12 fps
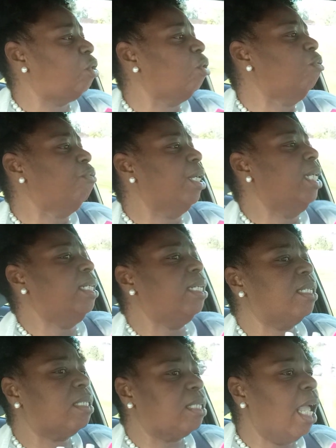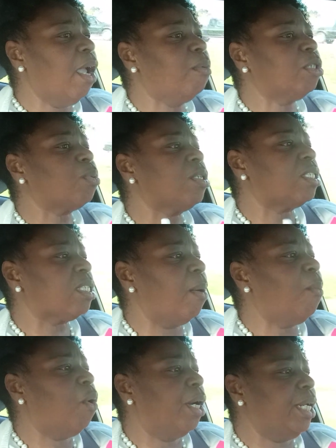to really distinguish when
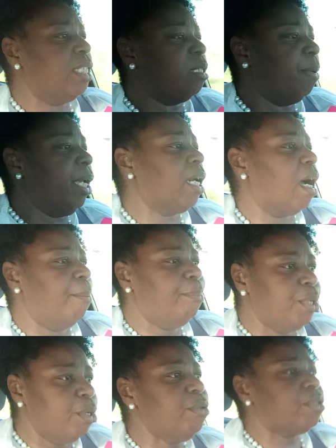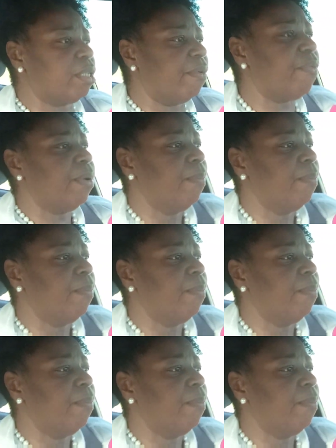someone is being abusive